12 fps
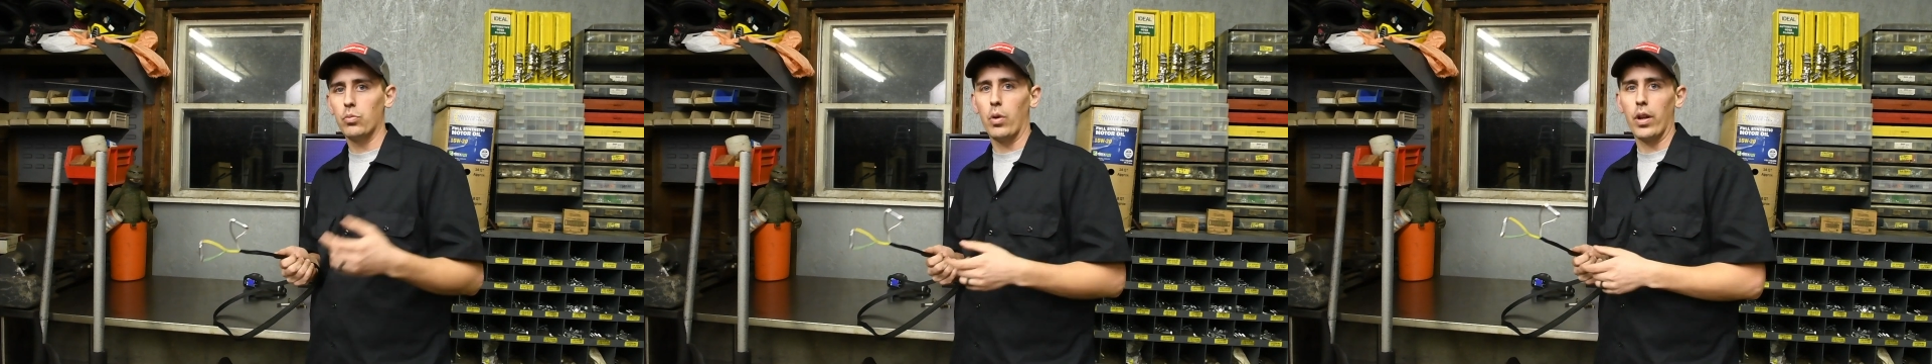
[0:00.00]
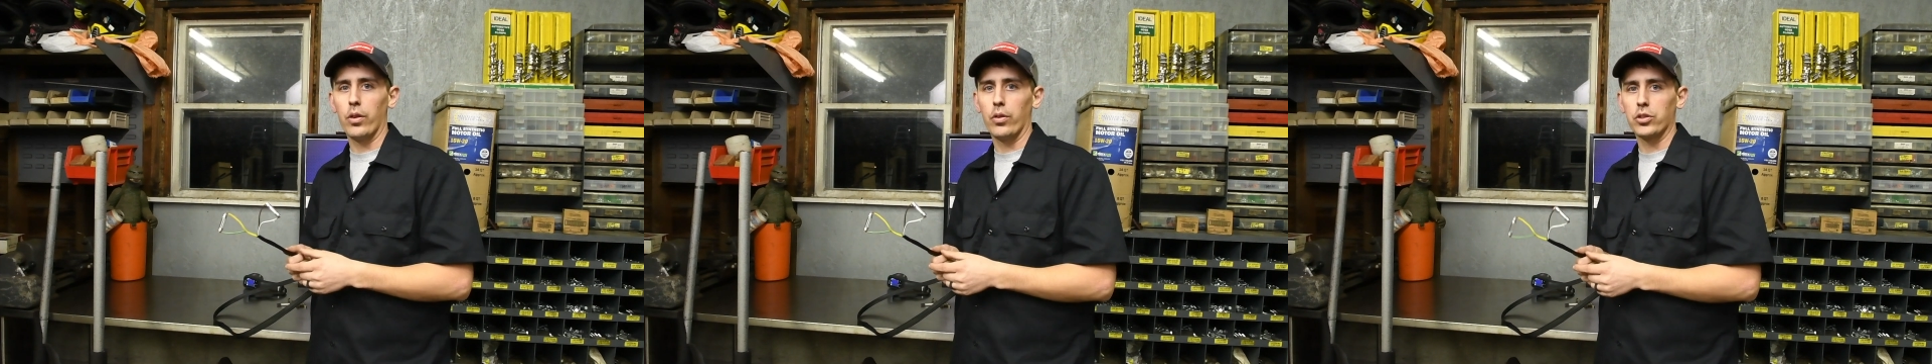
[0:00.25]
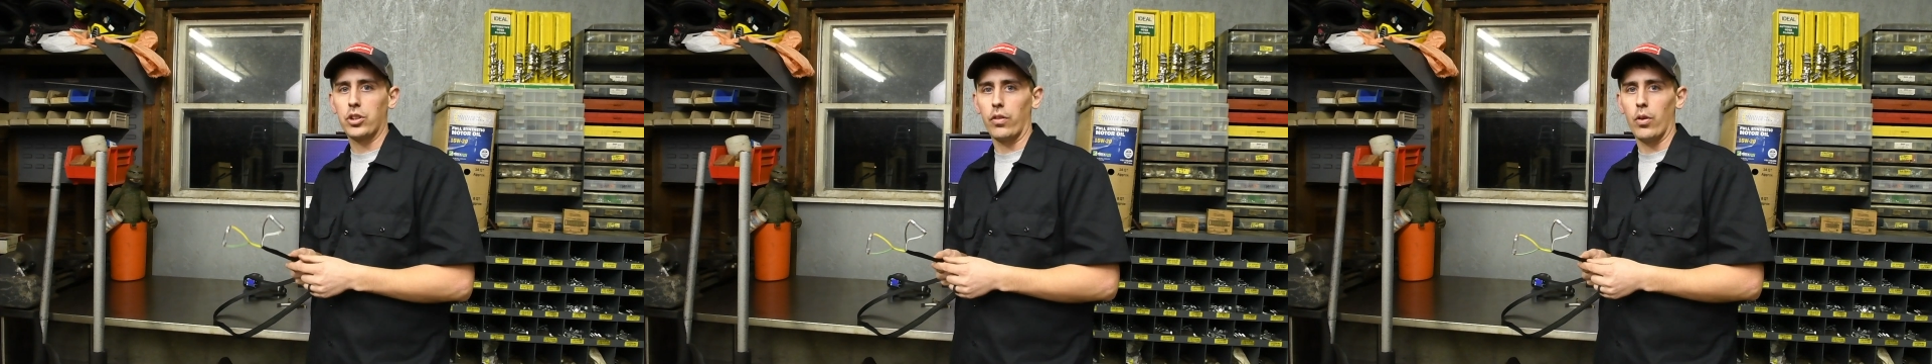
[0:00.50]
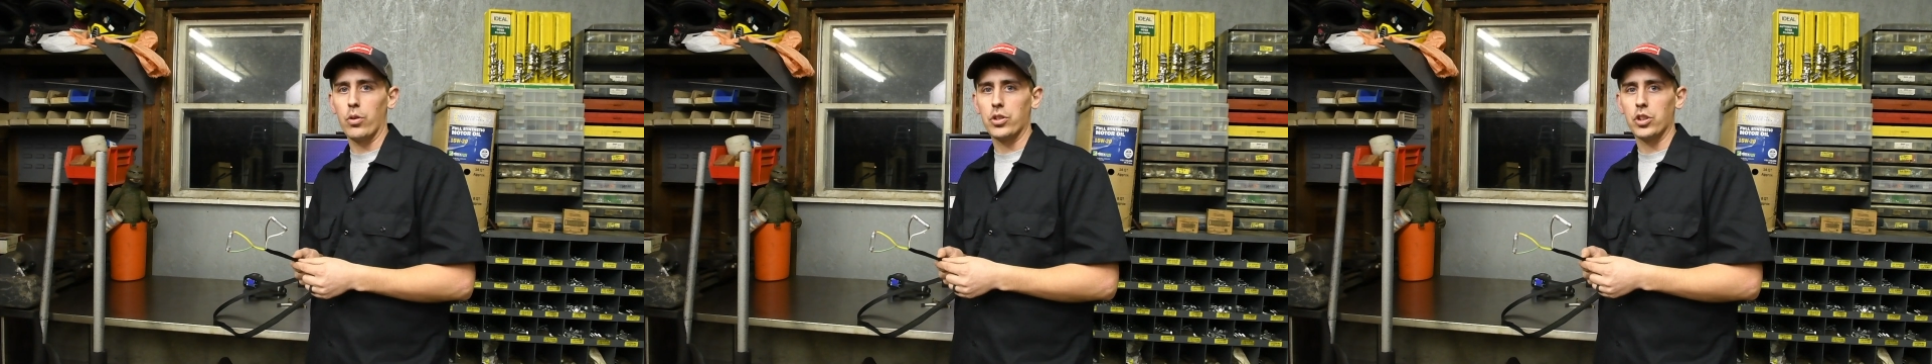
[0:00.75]
one of those
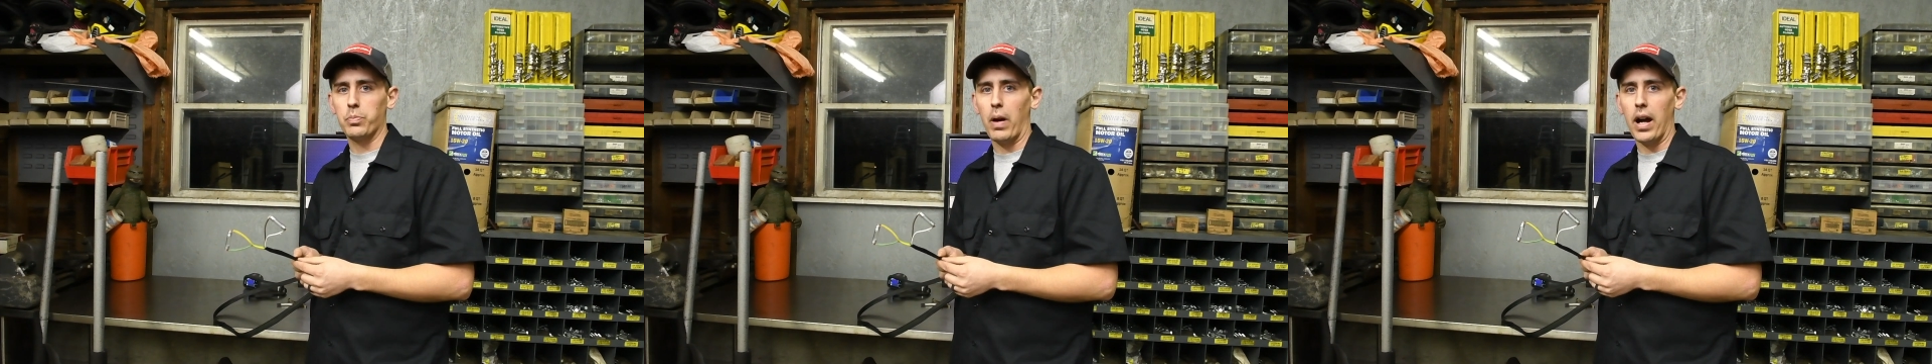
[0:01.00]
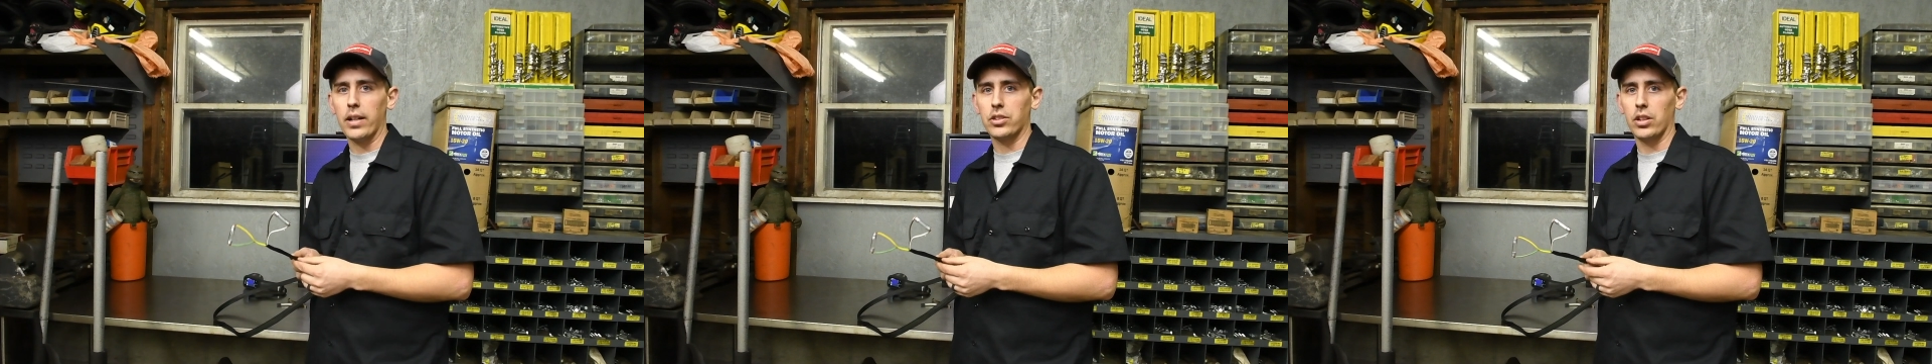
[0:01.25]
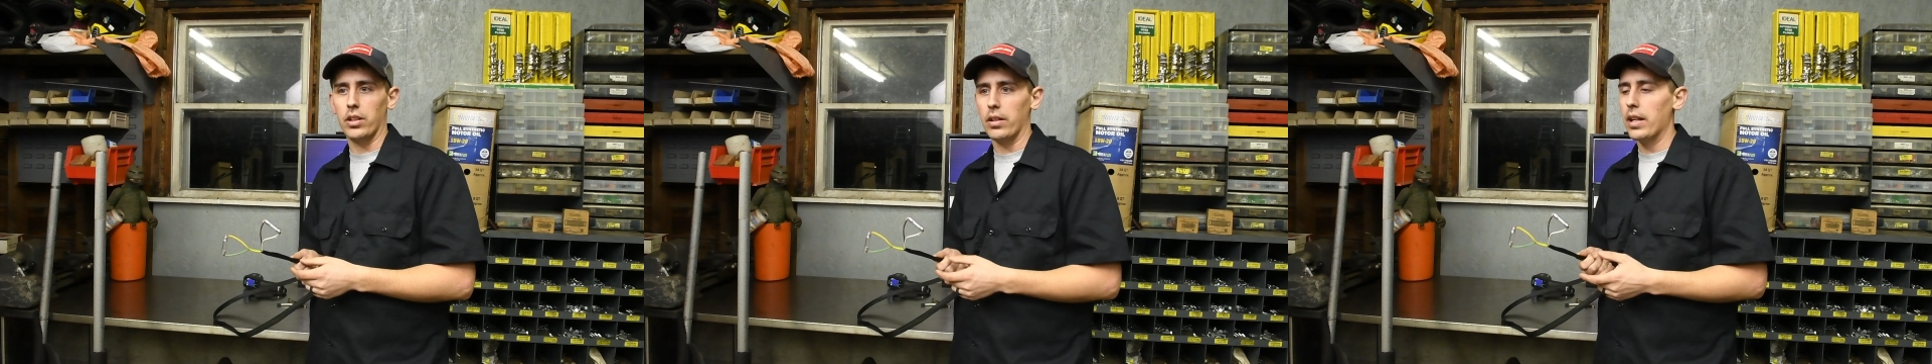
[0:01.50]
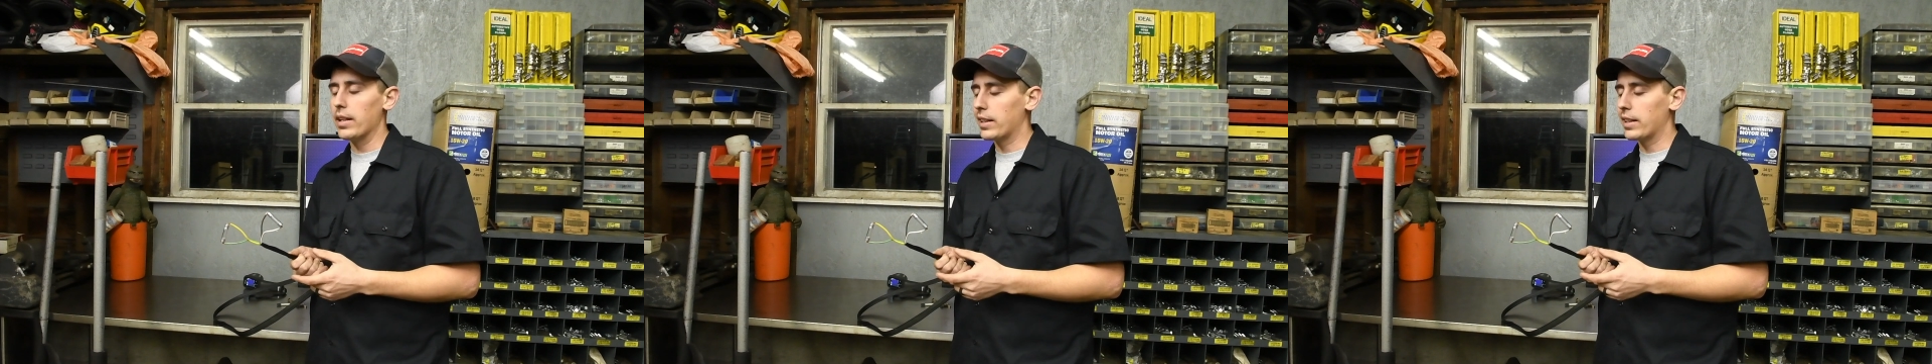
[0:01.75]
corrosion spots and